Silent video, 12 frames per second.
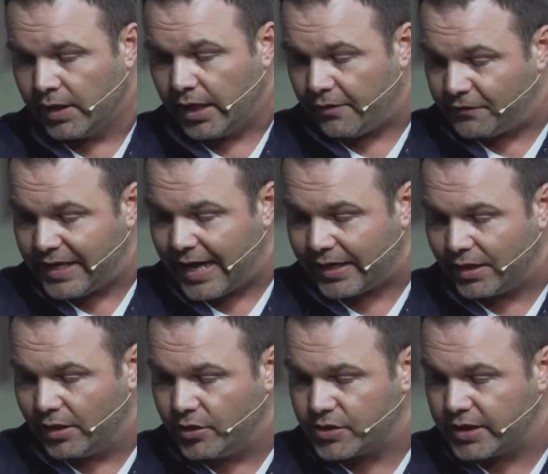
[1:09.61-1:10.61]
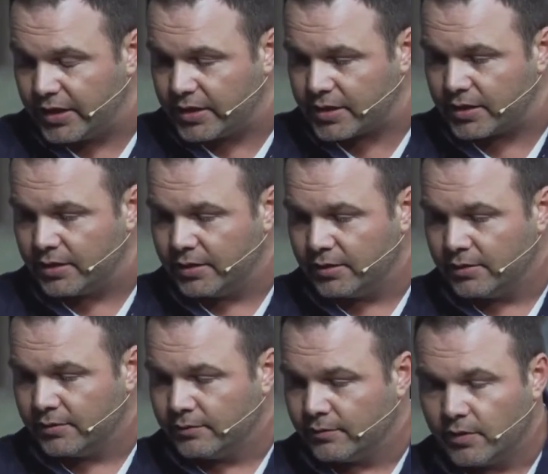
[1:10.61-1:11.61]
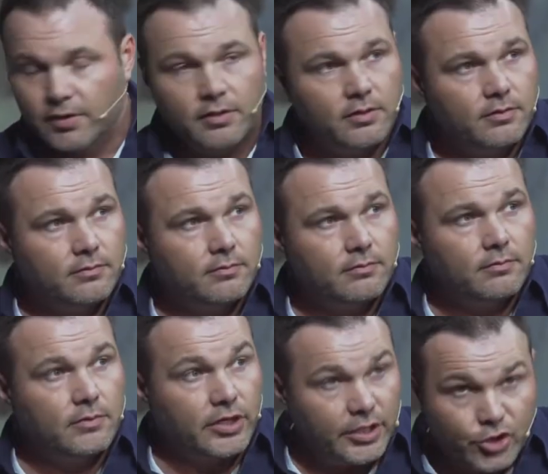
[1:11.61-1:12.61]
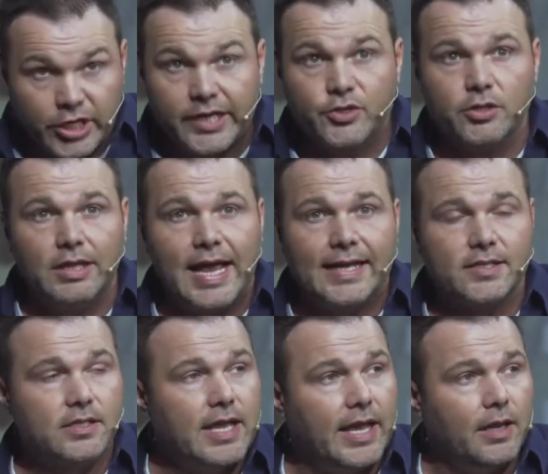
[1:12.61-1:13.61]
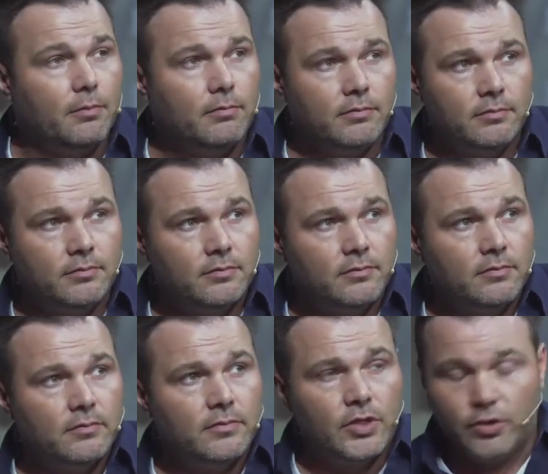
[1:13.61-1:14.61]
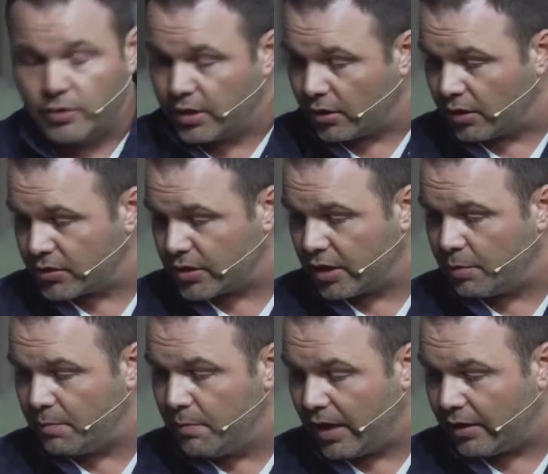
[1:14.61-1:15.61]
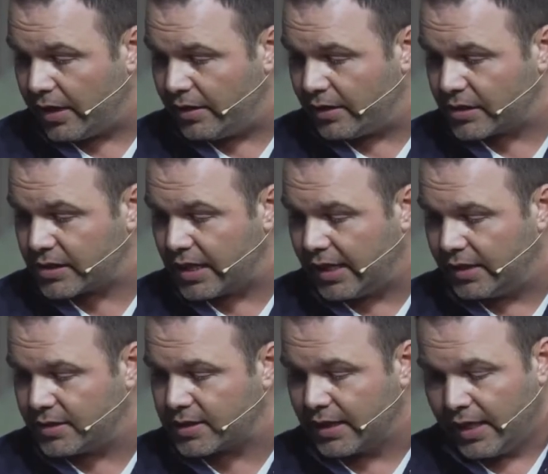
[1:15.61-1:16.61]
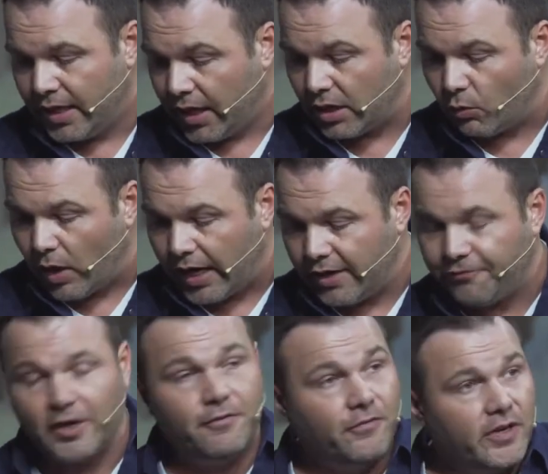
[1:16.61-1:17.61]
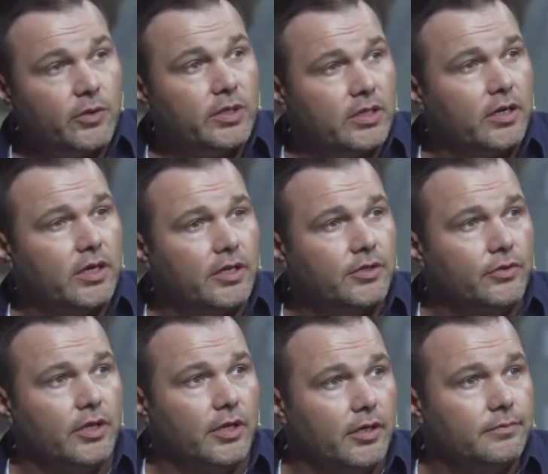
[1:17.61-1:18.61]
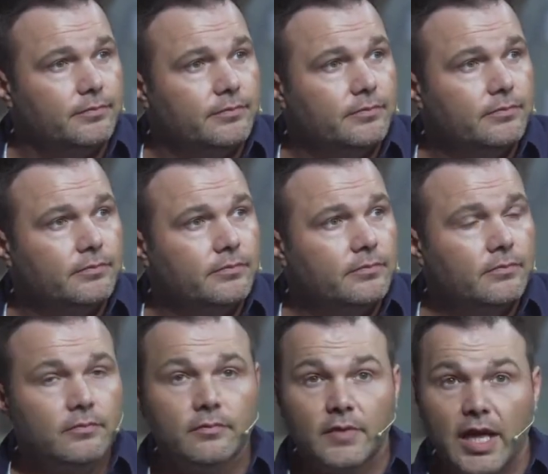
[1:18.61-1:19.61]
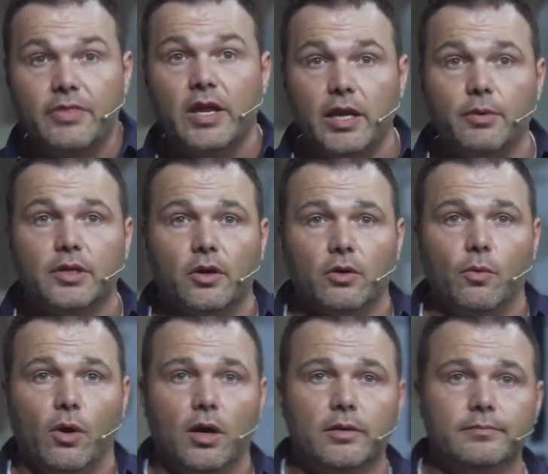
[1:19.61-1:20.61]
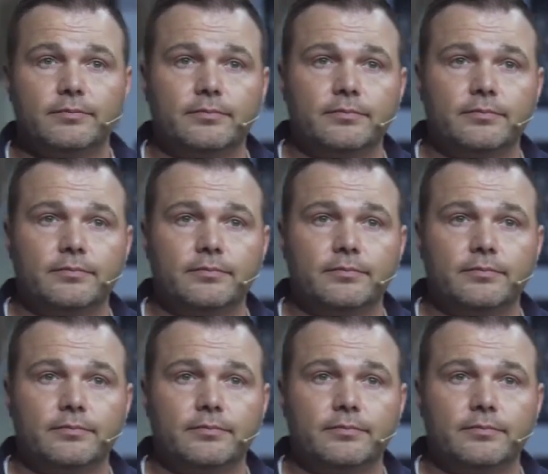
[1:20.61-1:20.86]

And if daddy loses, you're going to change your last name. You girls are going to be marrying their sons, and wife, I fear what they're going to do to you. And then he would go to war.